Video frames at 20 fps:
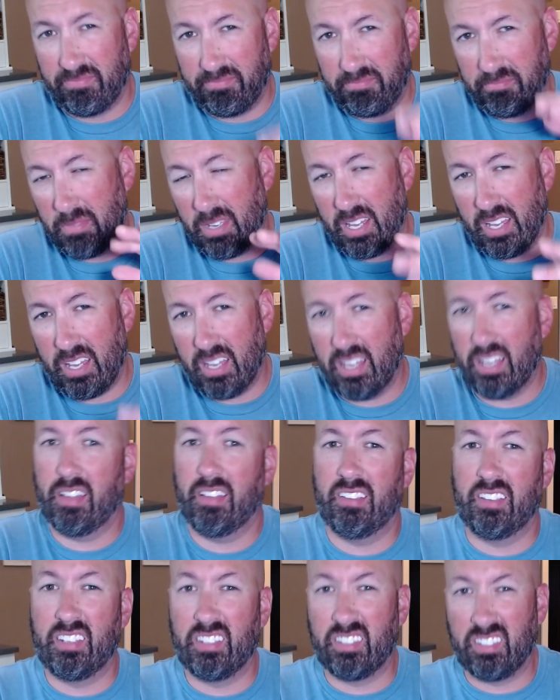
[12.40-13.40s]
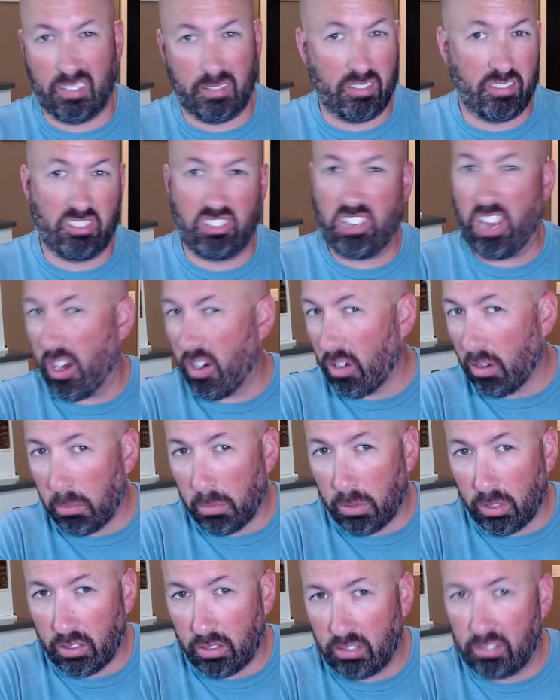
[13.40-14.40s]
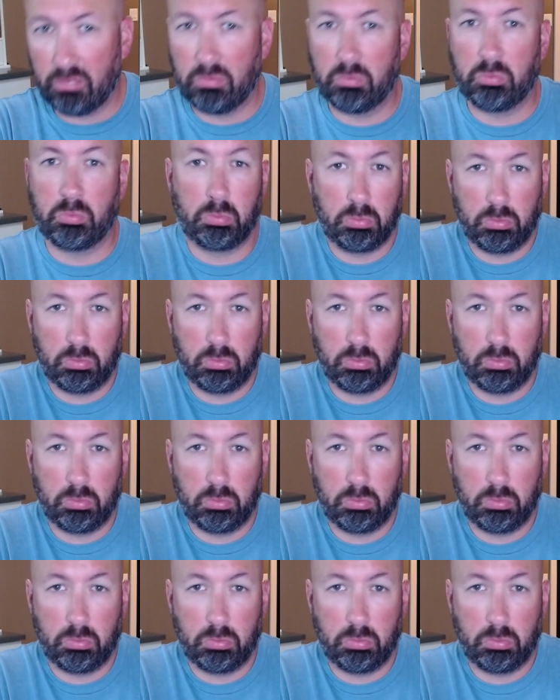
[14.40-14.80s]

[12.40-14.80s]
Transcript: meh? Is it terrible?